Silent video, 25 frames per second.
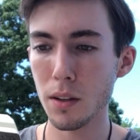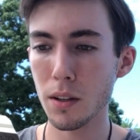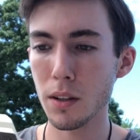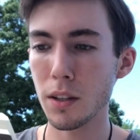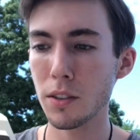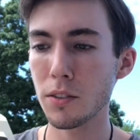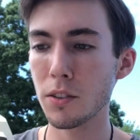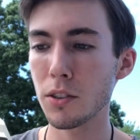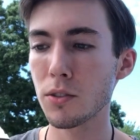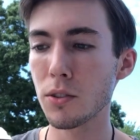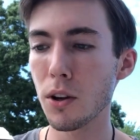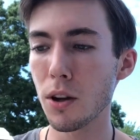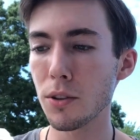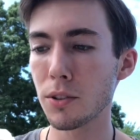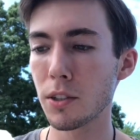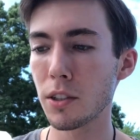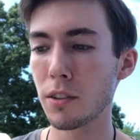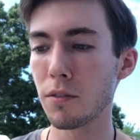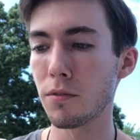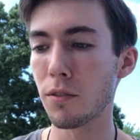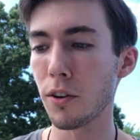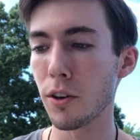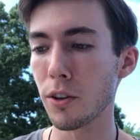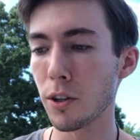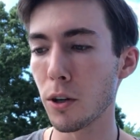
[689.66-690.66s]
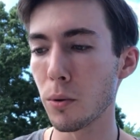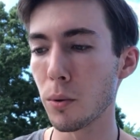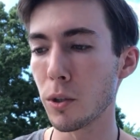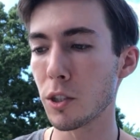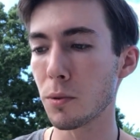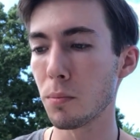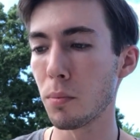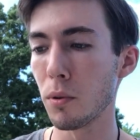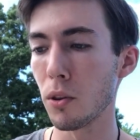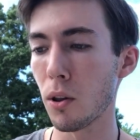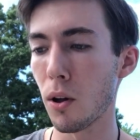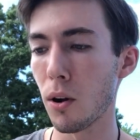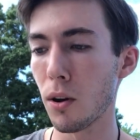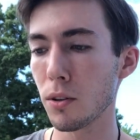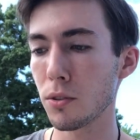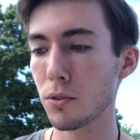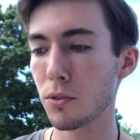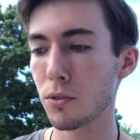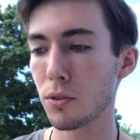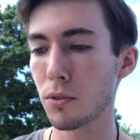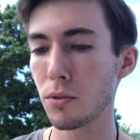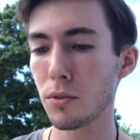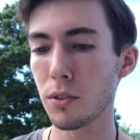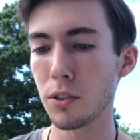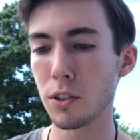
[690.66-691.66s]
is exalted in Virgo, which
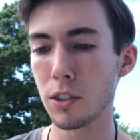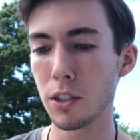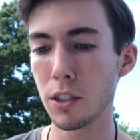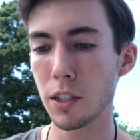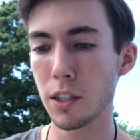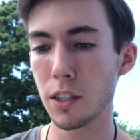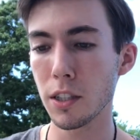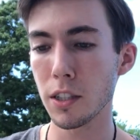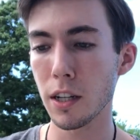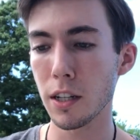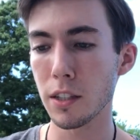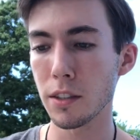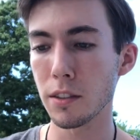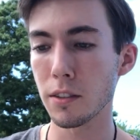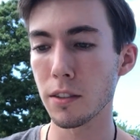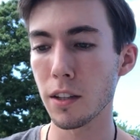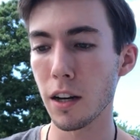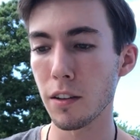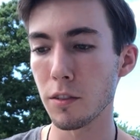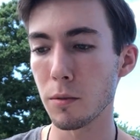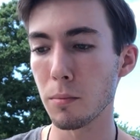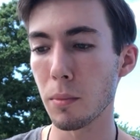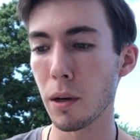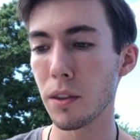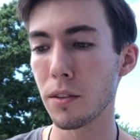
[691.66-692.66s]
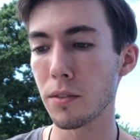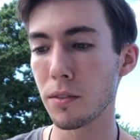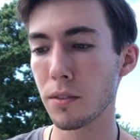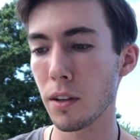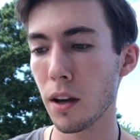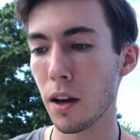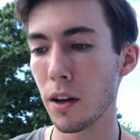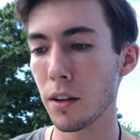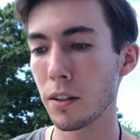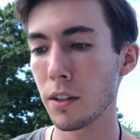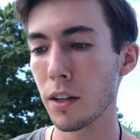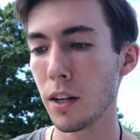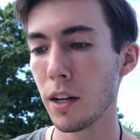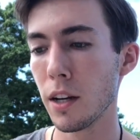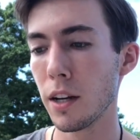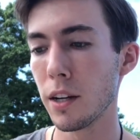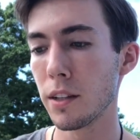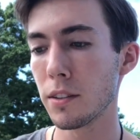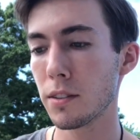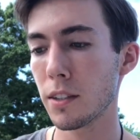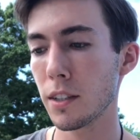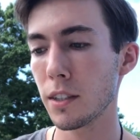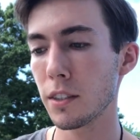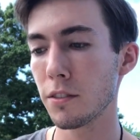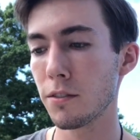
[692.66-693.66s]
belongs to the deacon and is governed by the Sun.
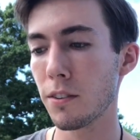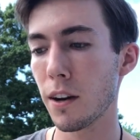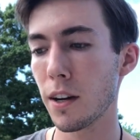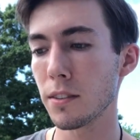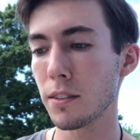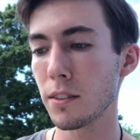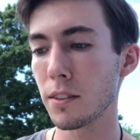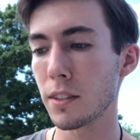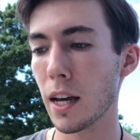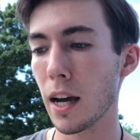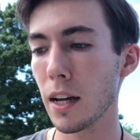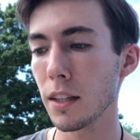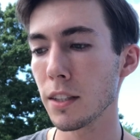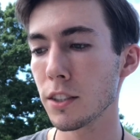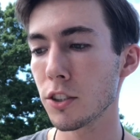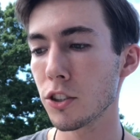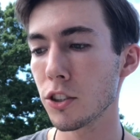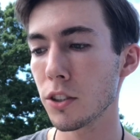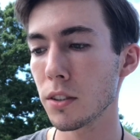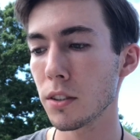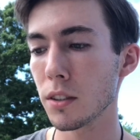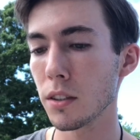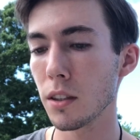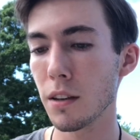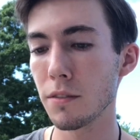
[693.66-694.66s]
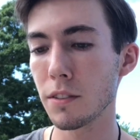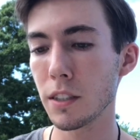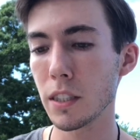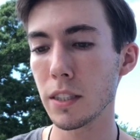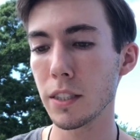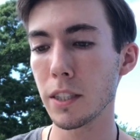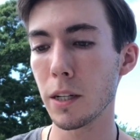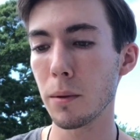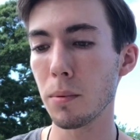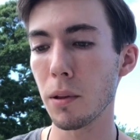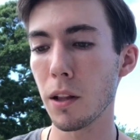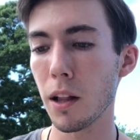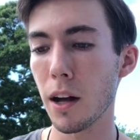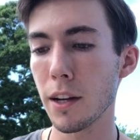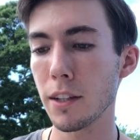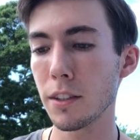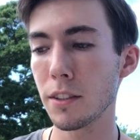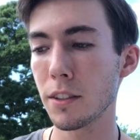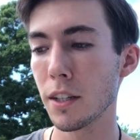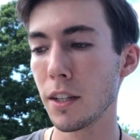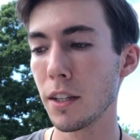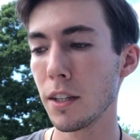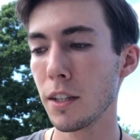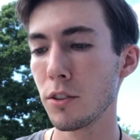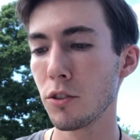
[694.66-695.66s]
It signifies intelligence lovingly applied
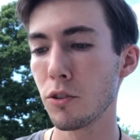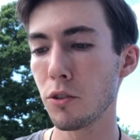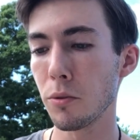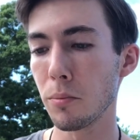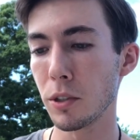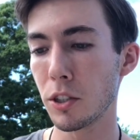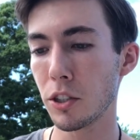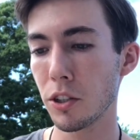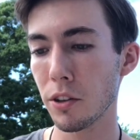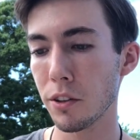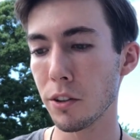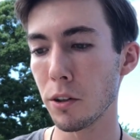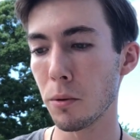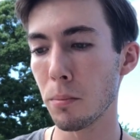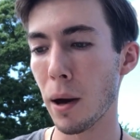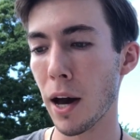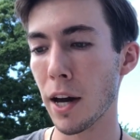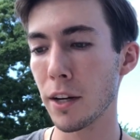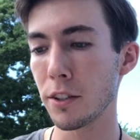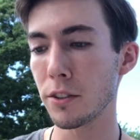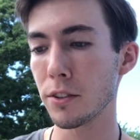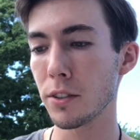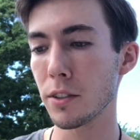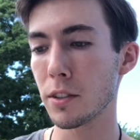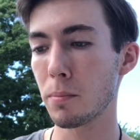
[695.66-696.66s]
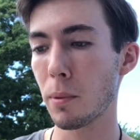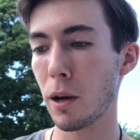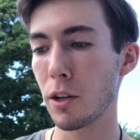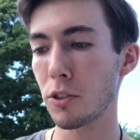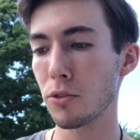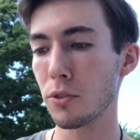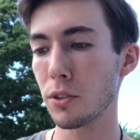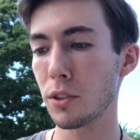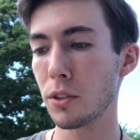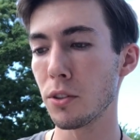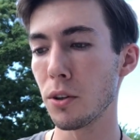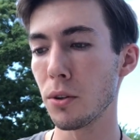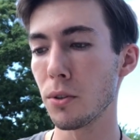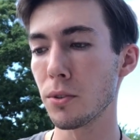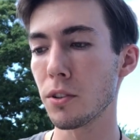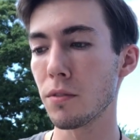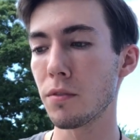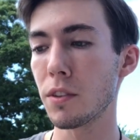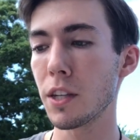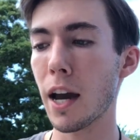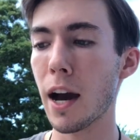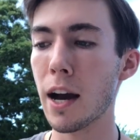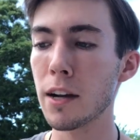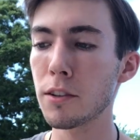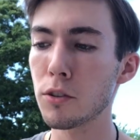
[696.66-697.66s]
to material matters, especially those of
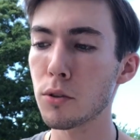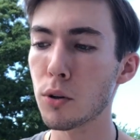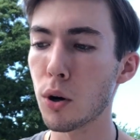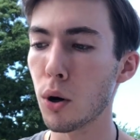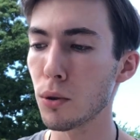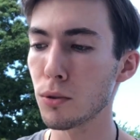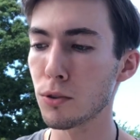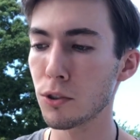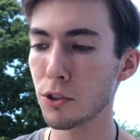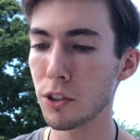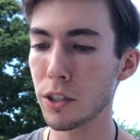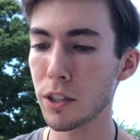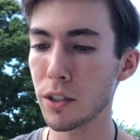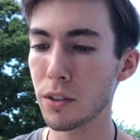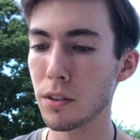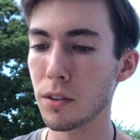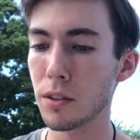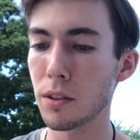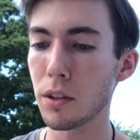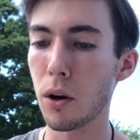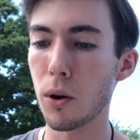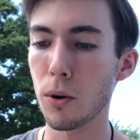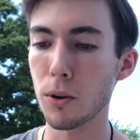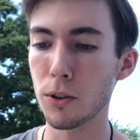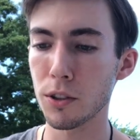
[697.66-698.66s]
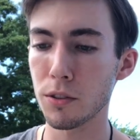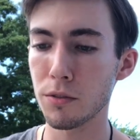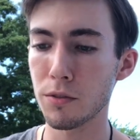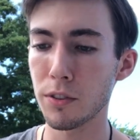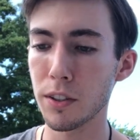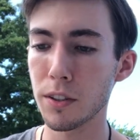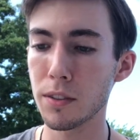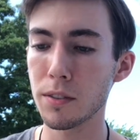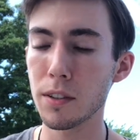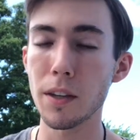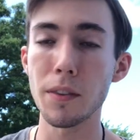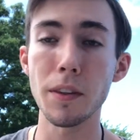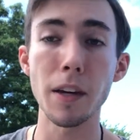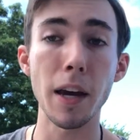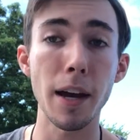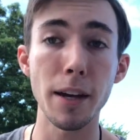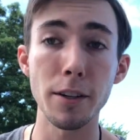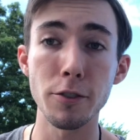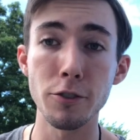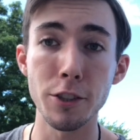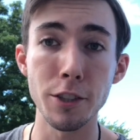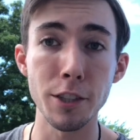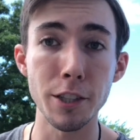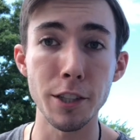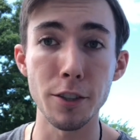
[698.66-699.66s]
the agriculturist, the artifice, and the
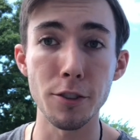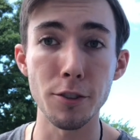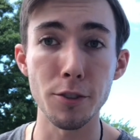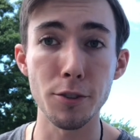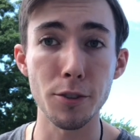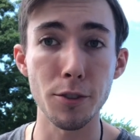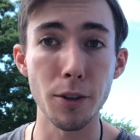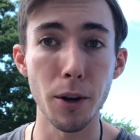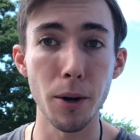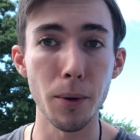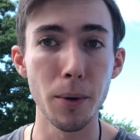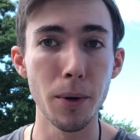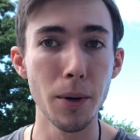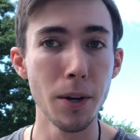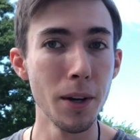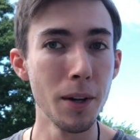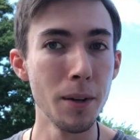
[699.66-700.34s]
engineer. So,